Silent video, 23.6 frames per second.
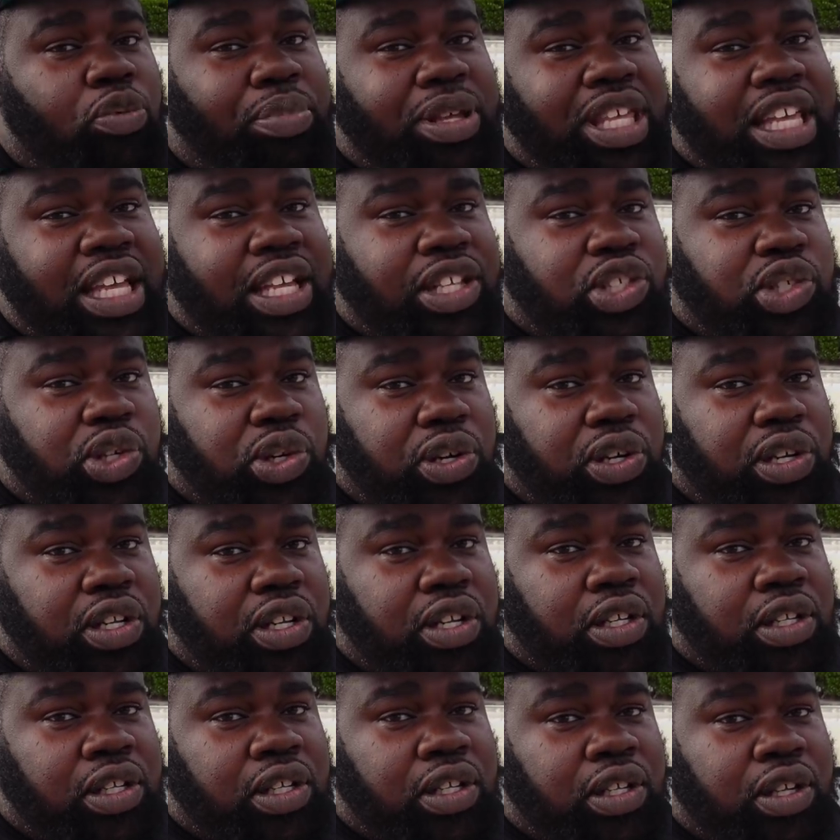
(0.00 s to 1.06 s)
be entered
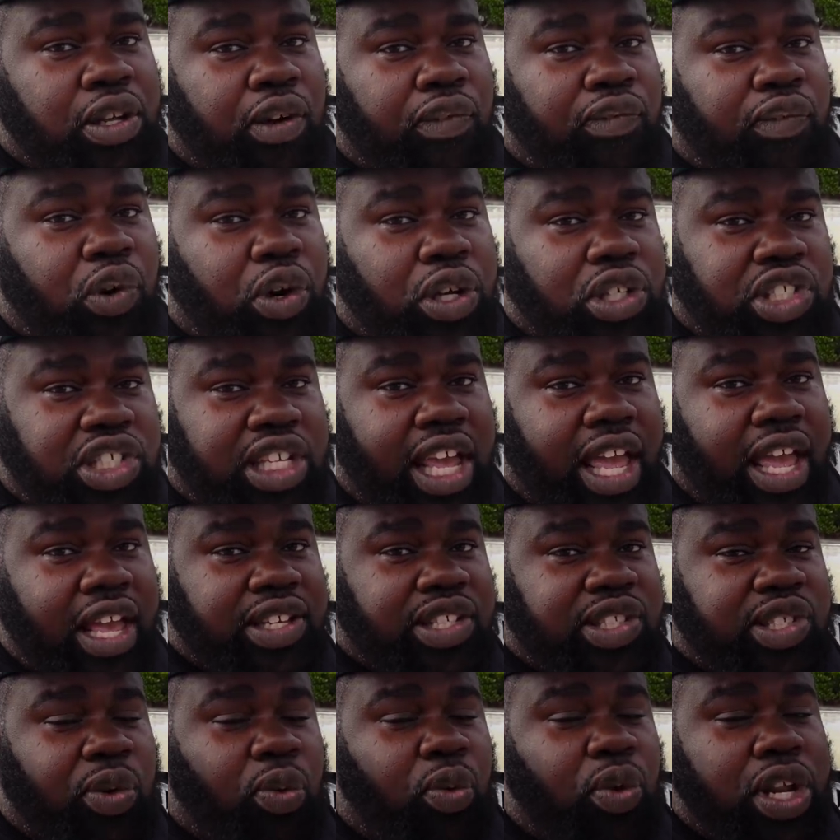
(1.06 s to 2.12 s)
for a
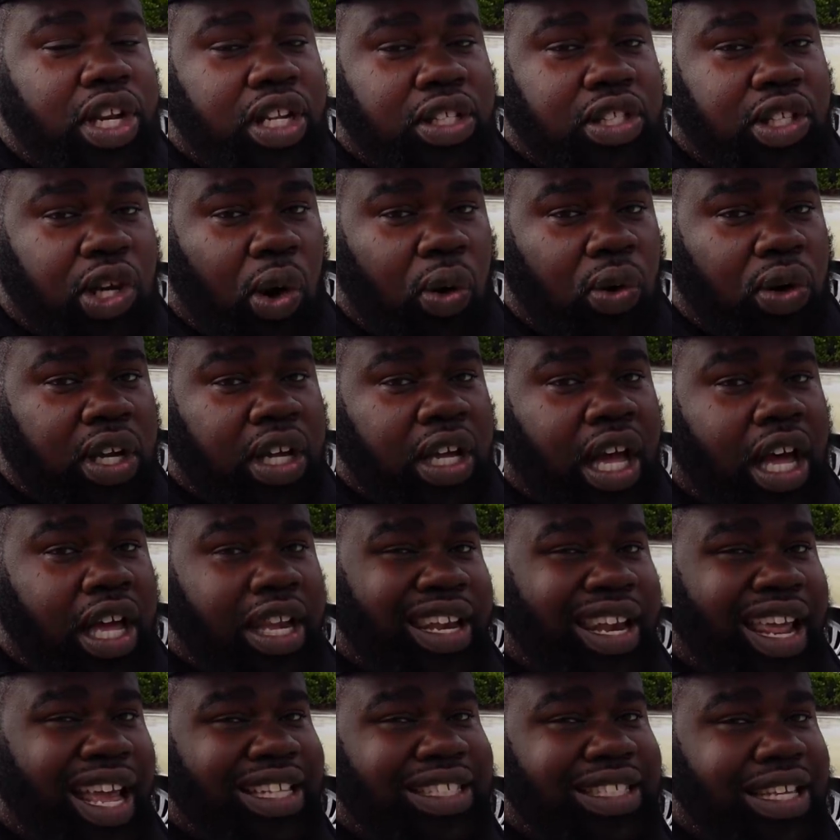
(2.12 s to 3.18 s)
chance to win a Donk, a
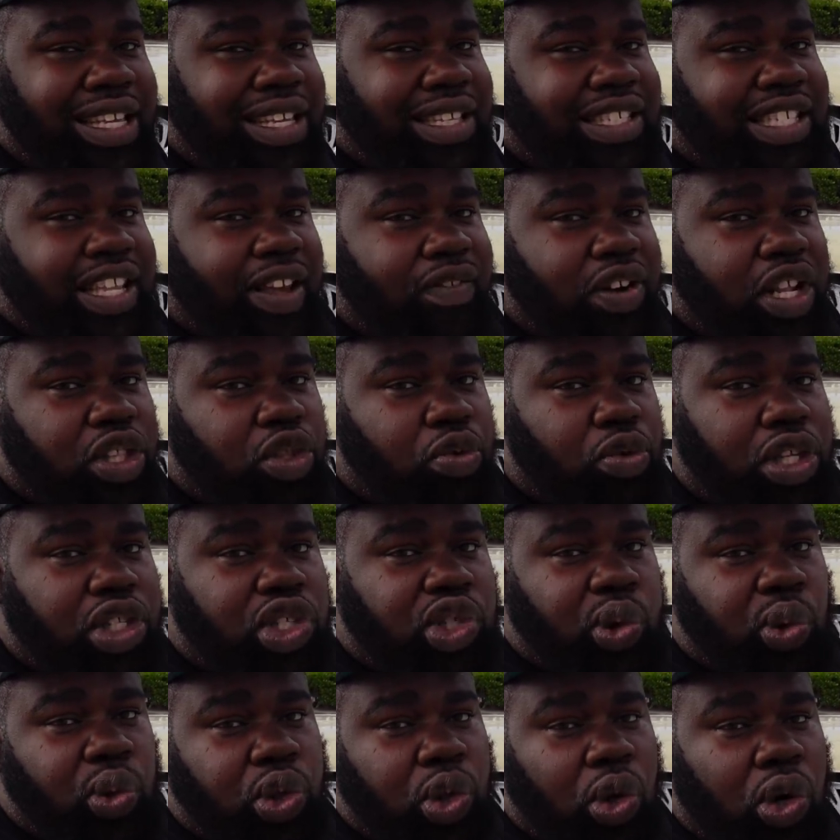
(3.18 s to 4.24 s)
1973
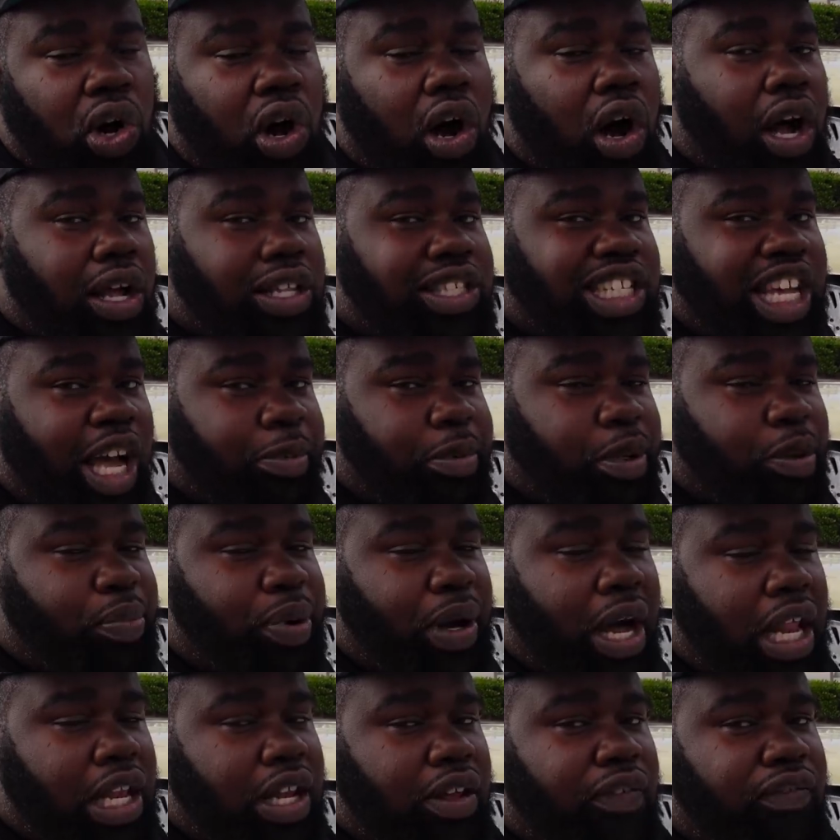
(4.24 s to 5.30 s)
two-door hardtop
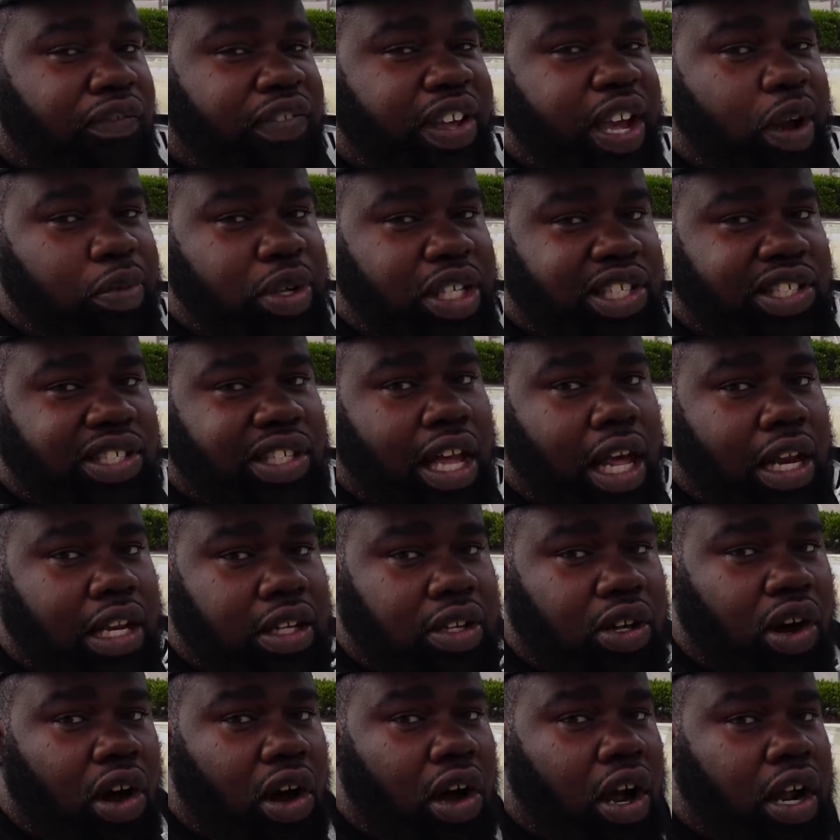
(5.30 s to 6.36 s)
Impala, very solid
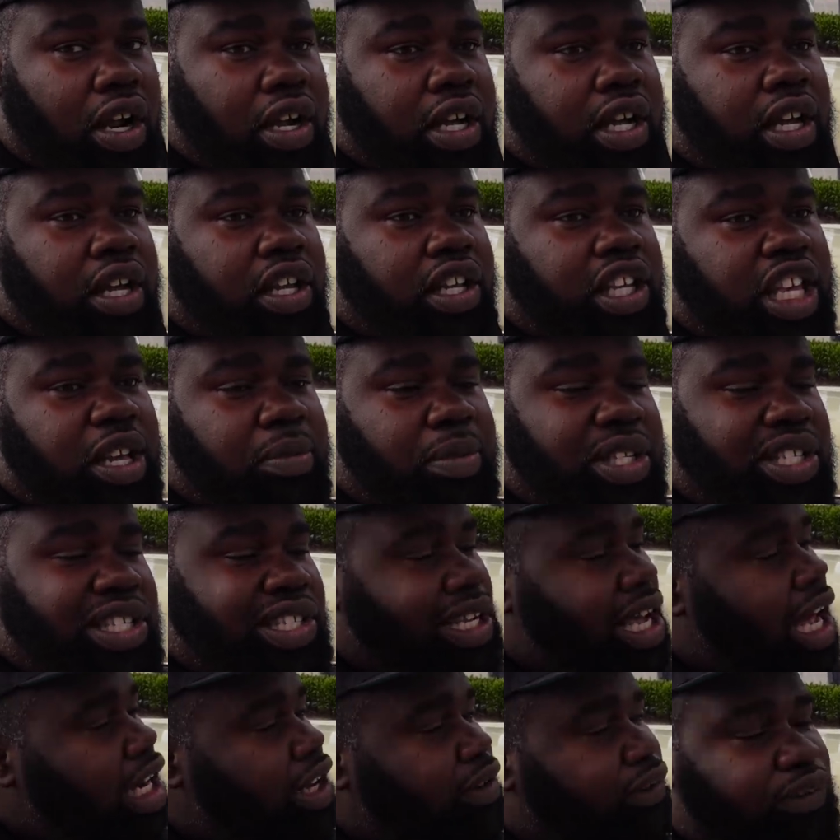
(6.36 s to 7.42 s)
car, you hear me?
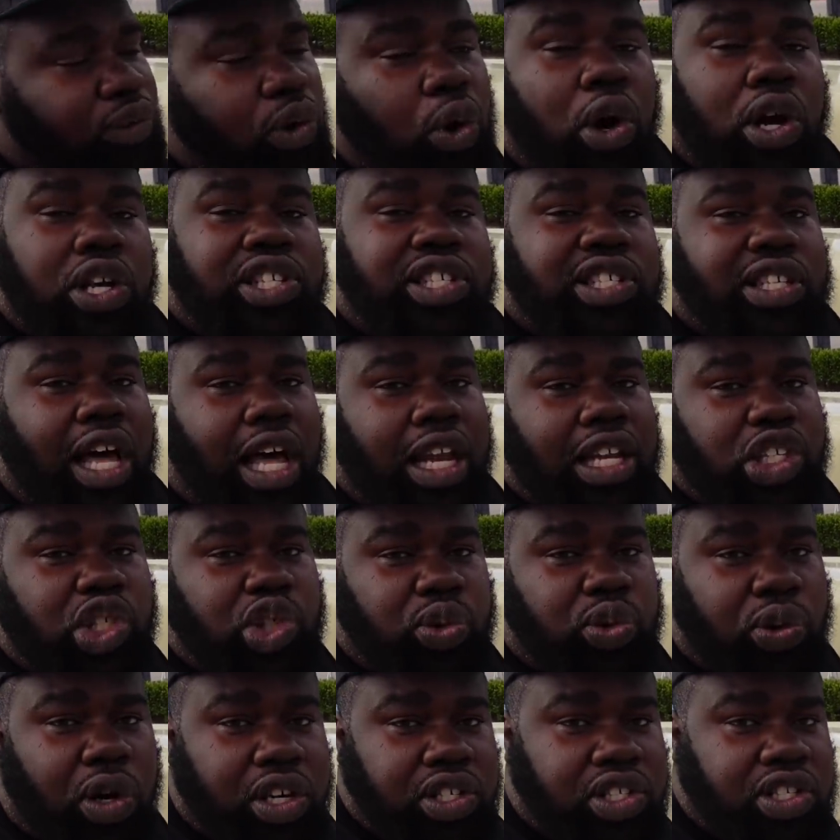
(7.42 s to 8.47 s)
Solid floor, solid
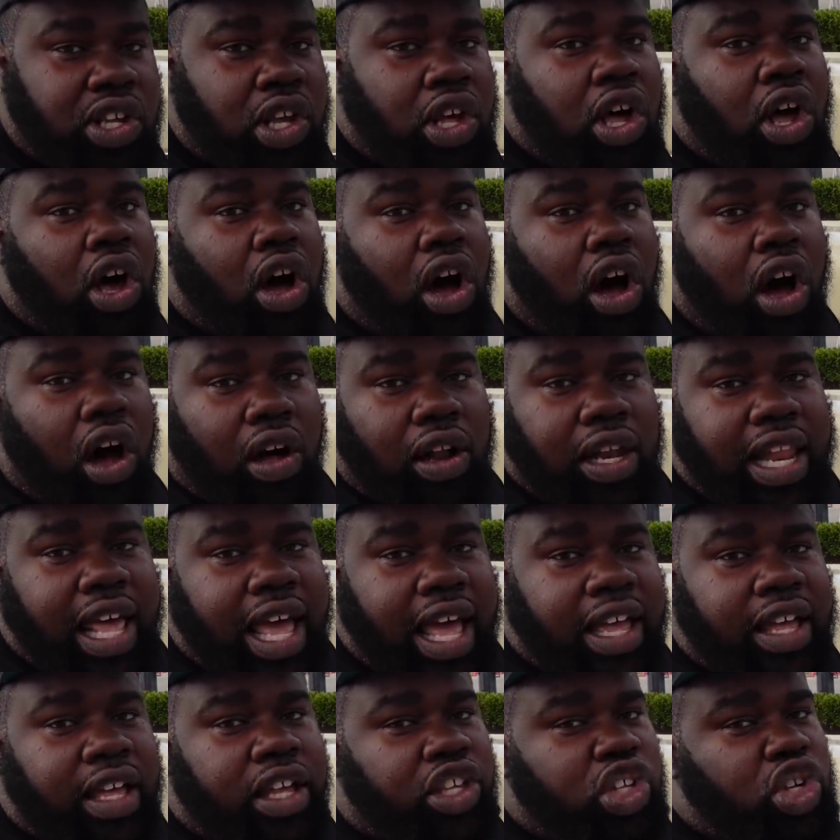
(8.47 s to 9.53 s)
trunks, all
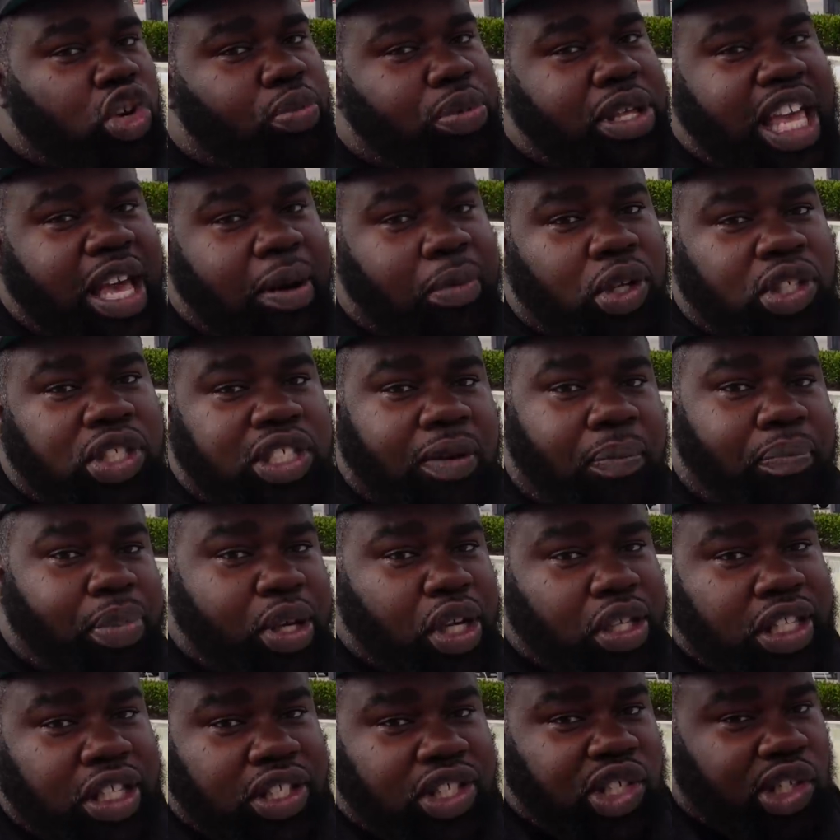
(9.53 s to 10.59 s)
that. You'll be able to
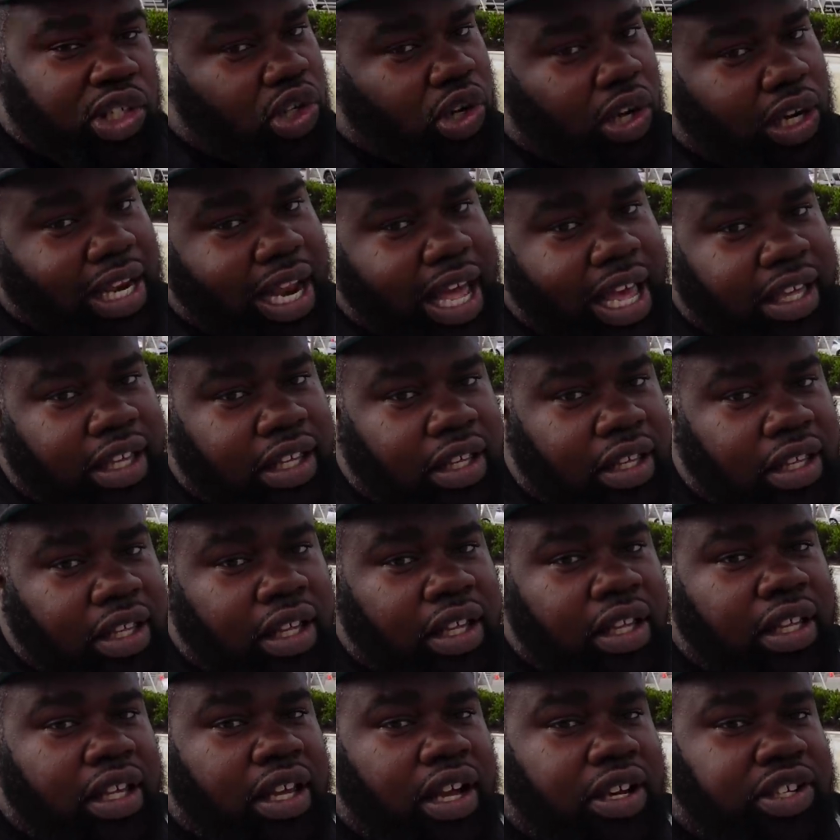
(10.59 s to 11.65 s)
build it to your liking,
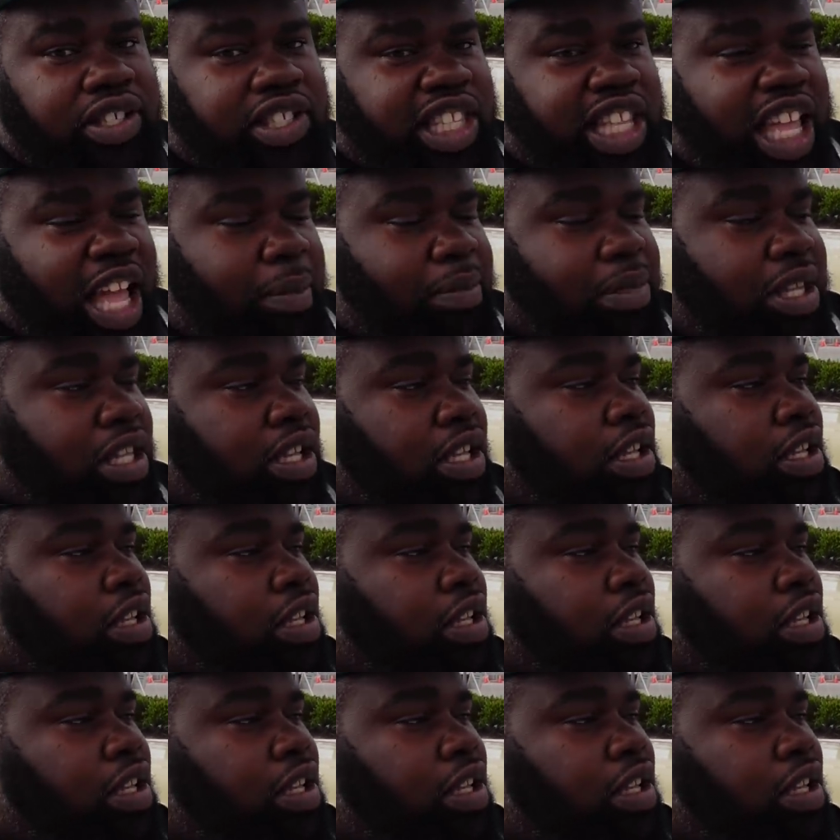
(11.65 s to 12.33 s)
you understand me?